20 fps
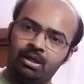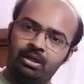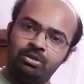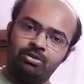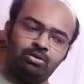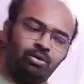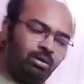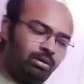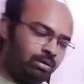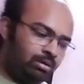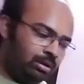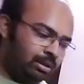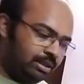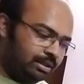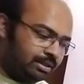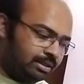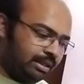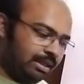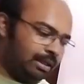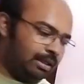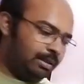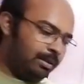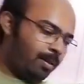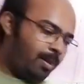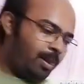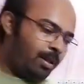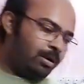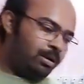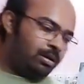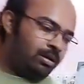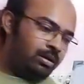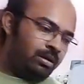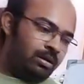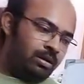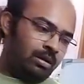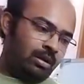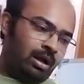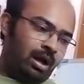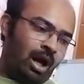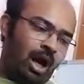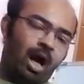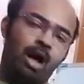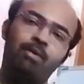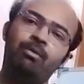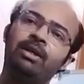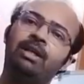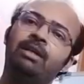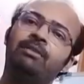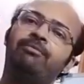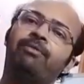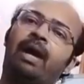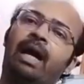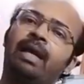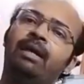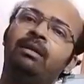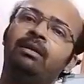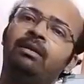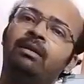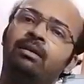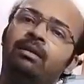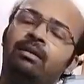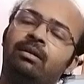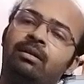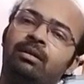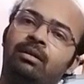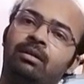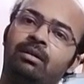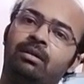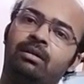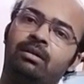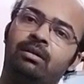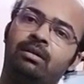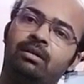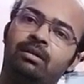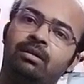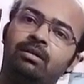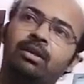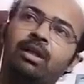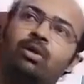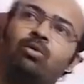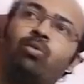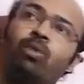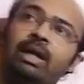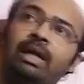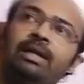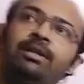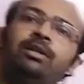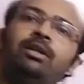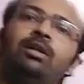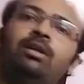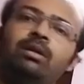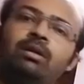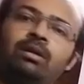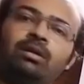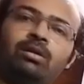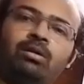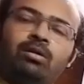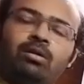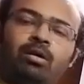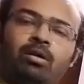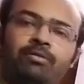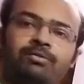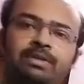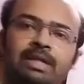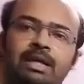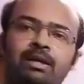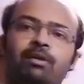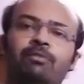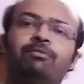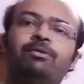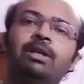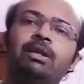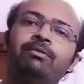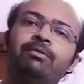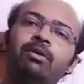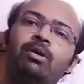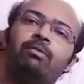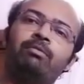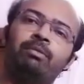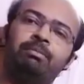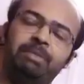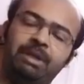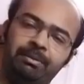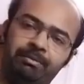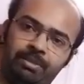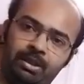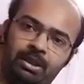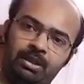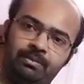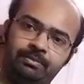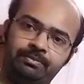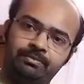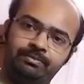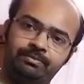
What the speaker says: So see how we define the quality of standard of living of the people.